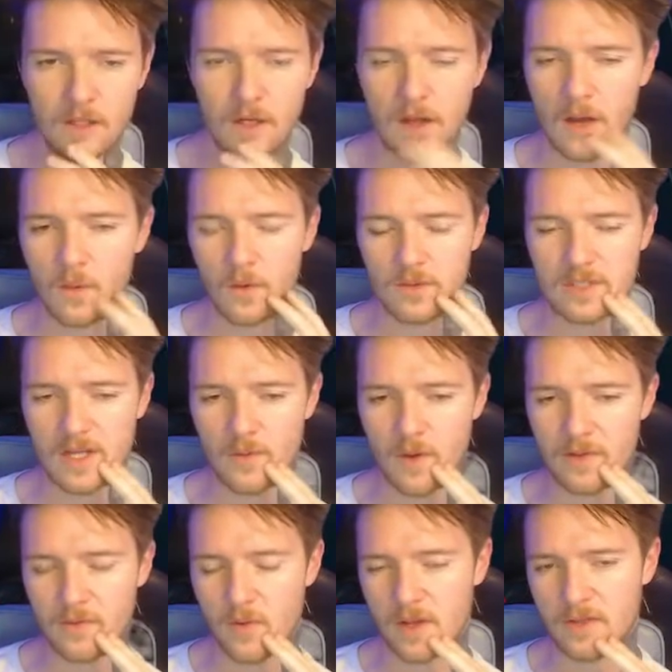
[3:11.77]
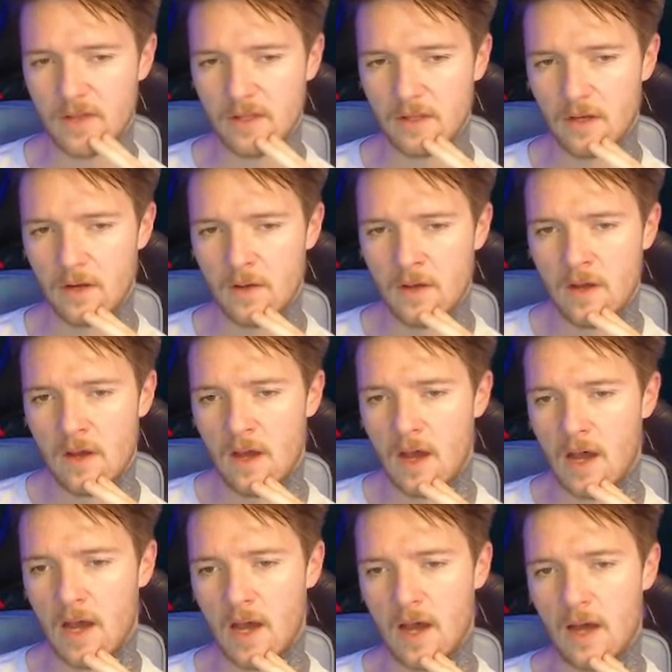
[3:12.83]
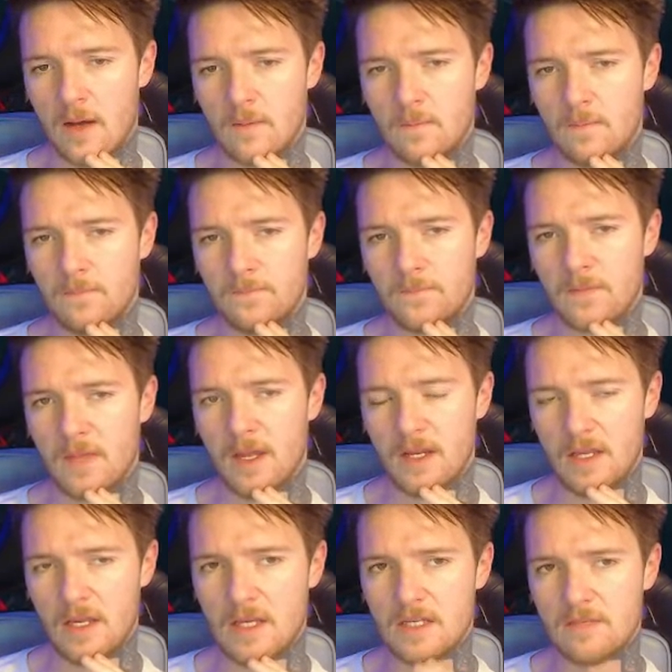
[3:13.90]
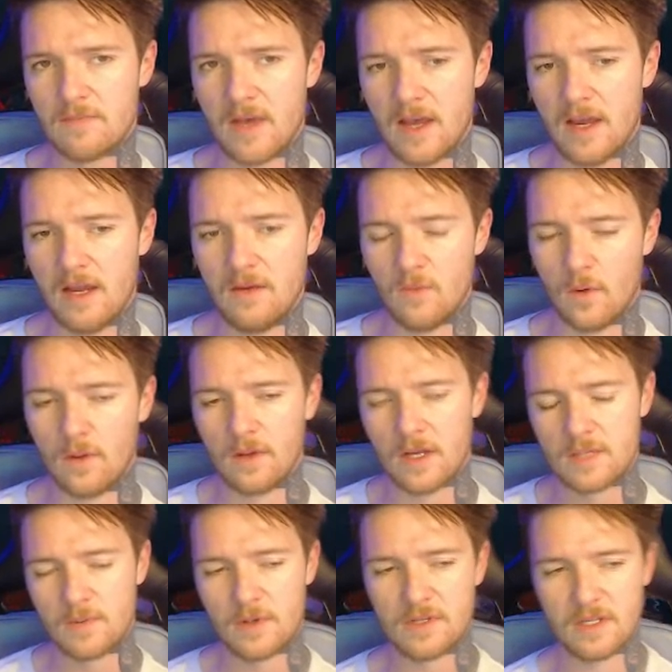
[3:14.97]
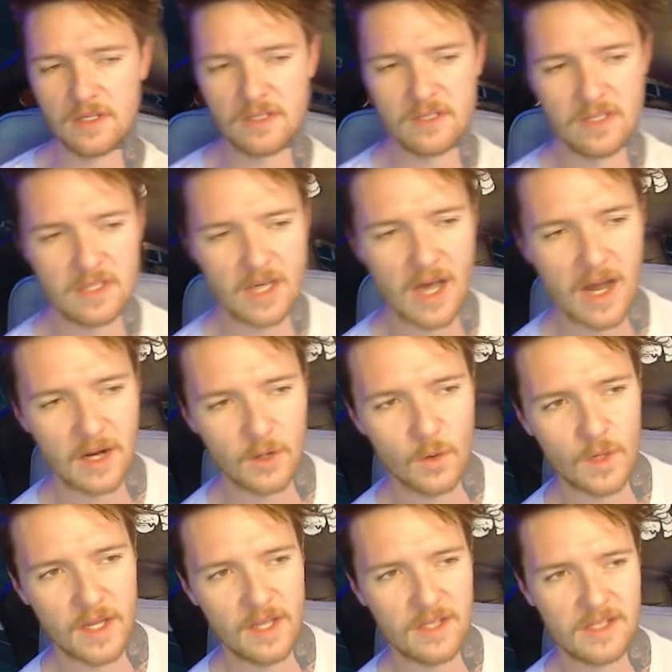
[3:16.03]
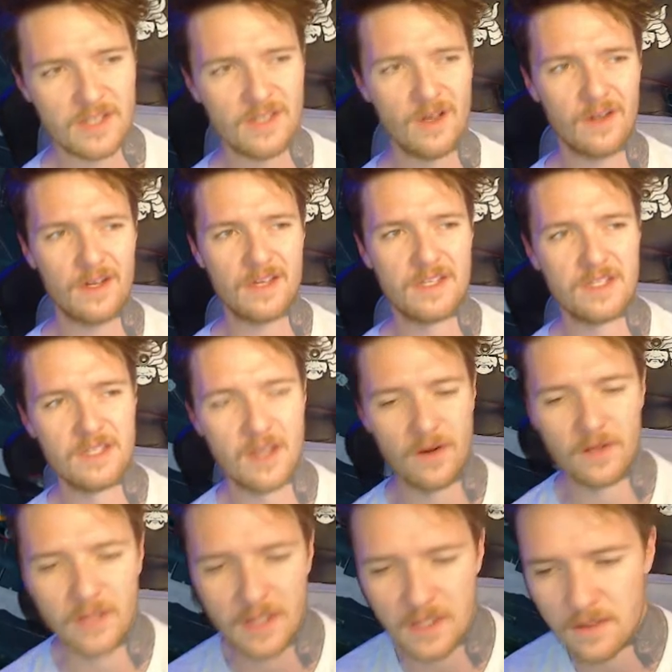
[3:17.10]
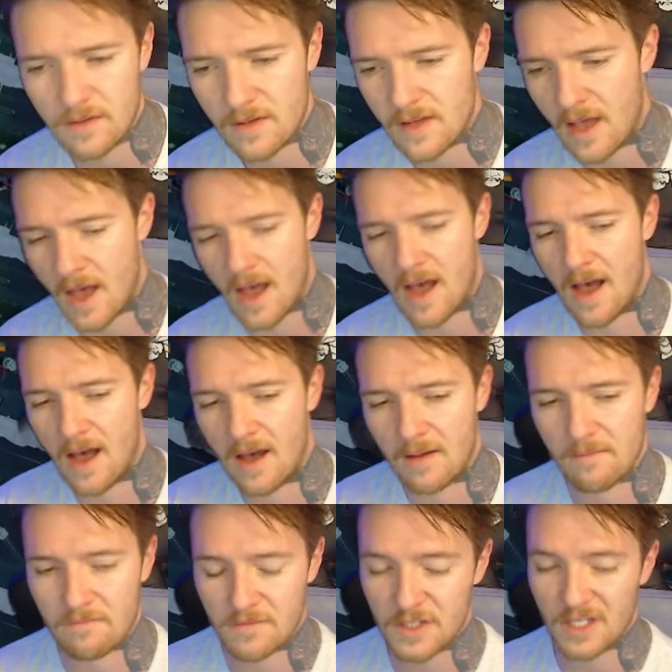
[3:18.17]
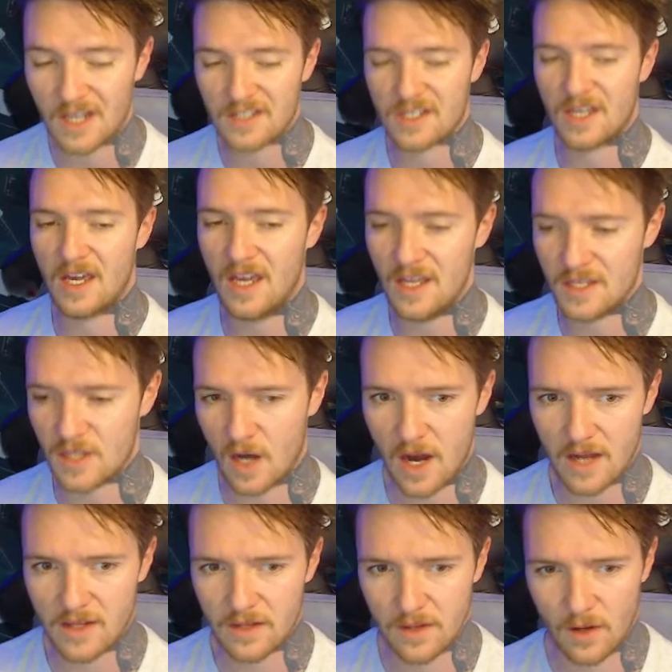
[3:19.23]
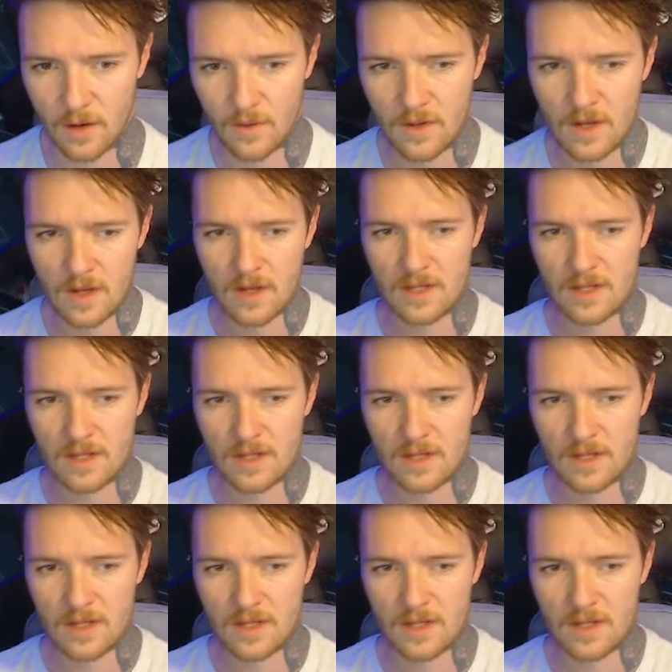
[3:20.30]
Look, I will say one quick thing though. It is made, well, I suppose the target audience is not necessarily just kids either though.